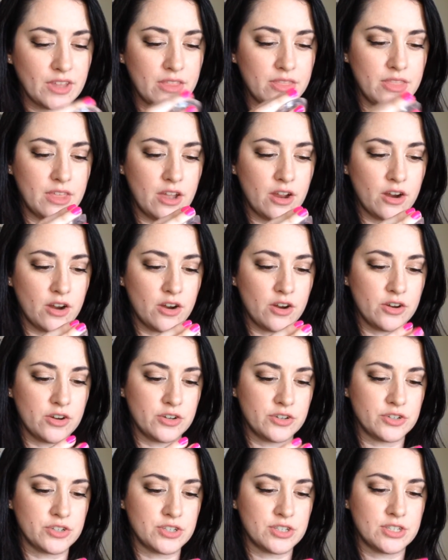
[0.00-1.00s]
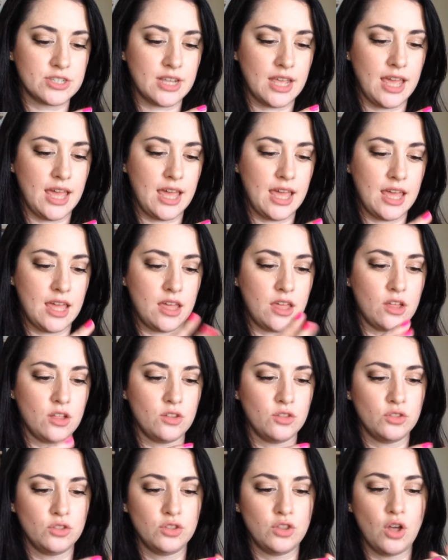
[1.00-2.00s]
There's a
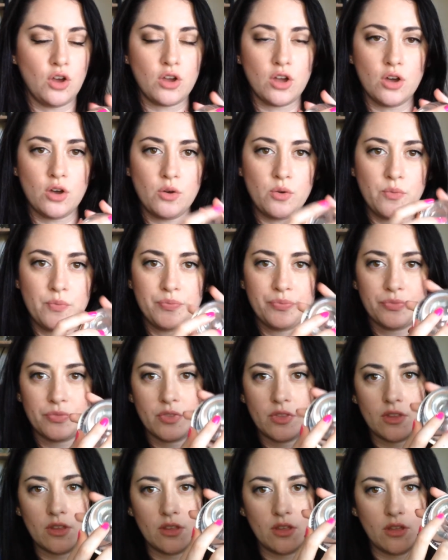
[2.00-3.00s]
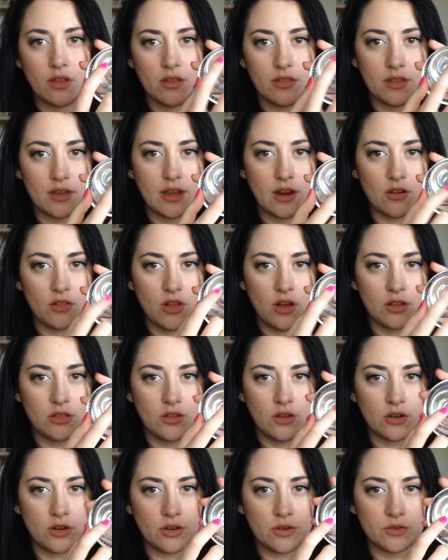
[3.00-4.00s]
logo, the
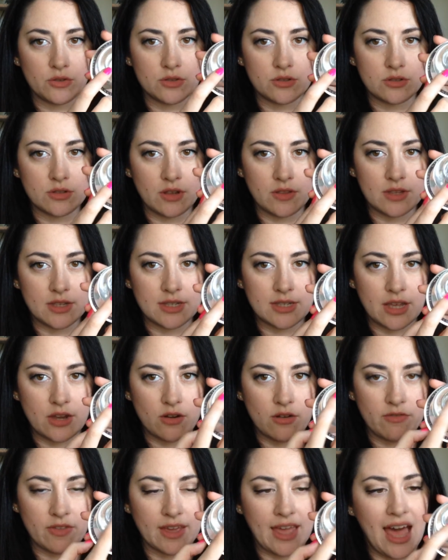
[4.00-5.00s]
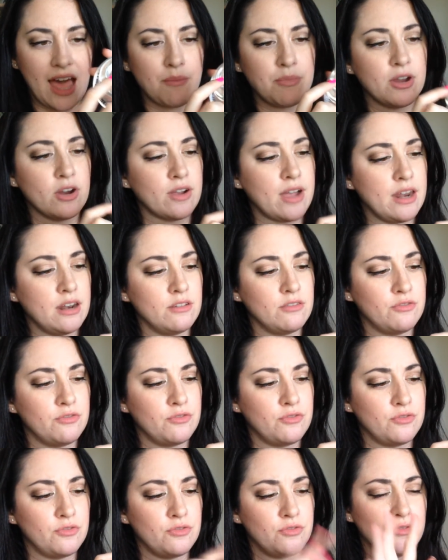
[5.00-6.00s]
Guerlain logos on the center of the cap here, kind of
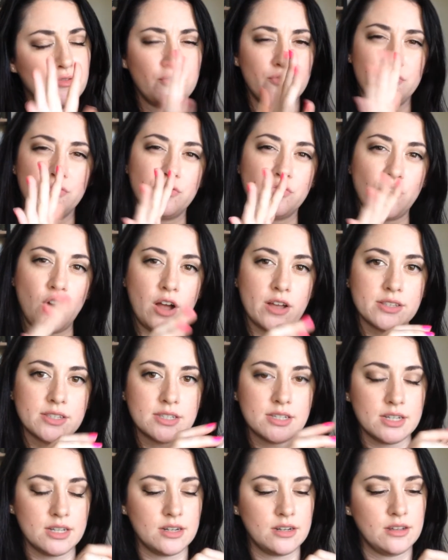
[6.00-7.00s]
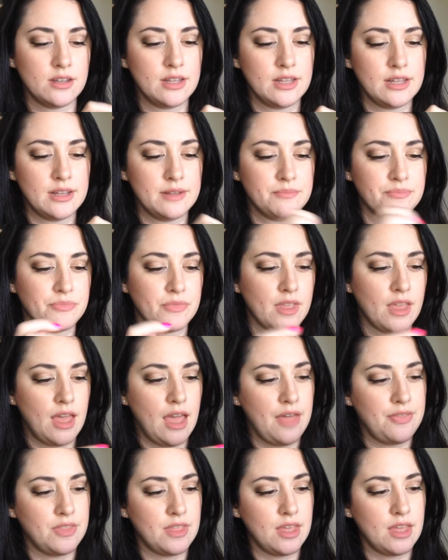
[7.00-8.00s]
frosted.
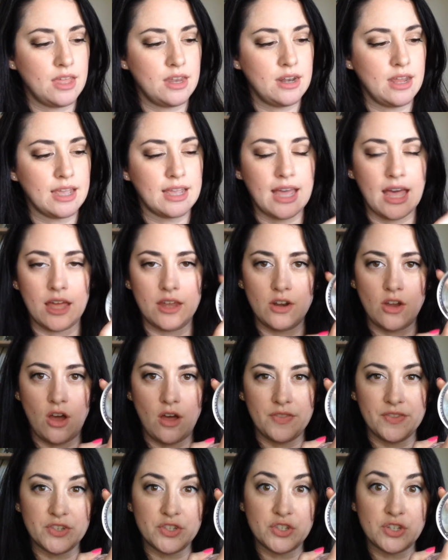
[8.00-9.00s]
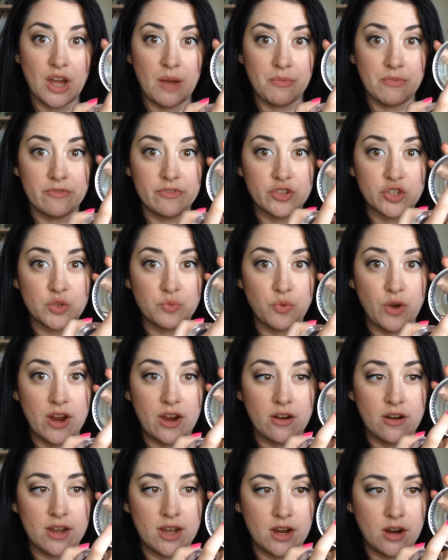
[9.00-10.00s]
And then again on this top of the
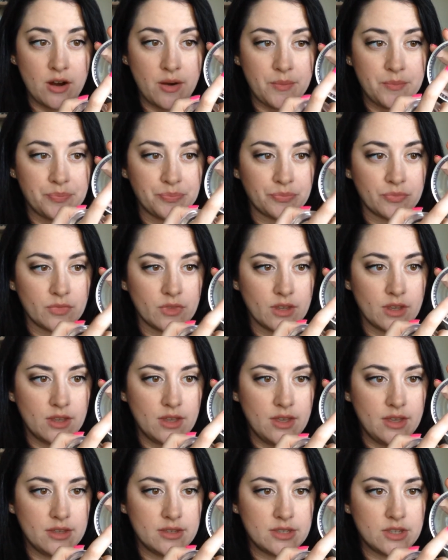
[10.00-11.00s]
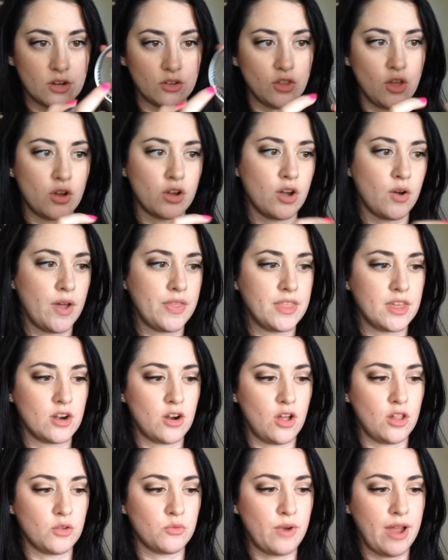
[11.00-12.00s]
sprayer here is their logo. And then
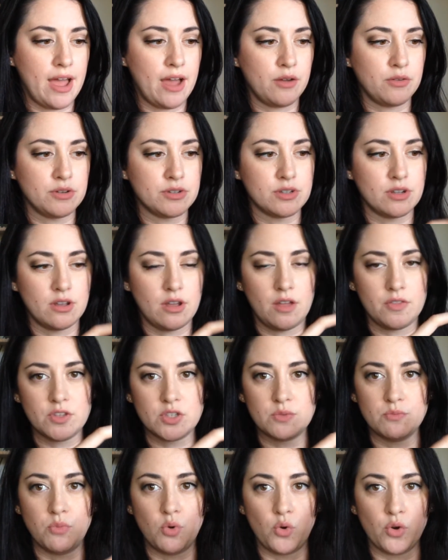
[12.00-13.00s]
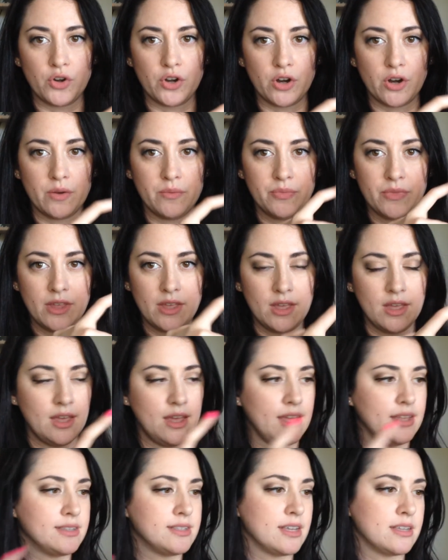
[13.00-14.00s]
all around on this border,
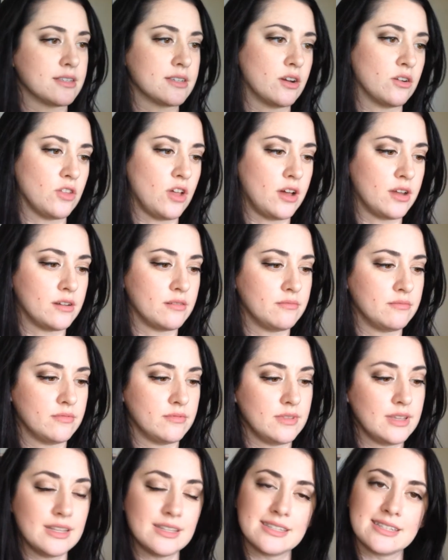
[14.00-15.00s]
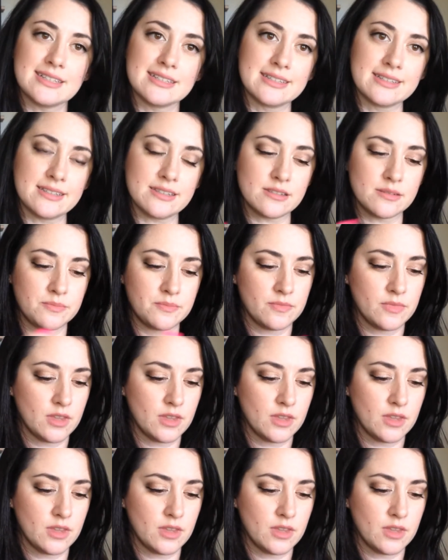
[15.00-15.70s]
it says Guerlain Insolence.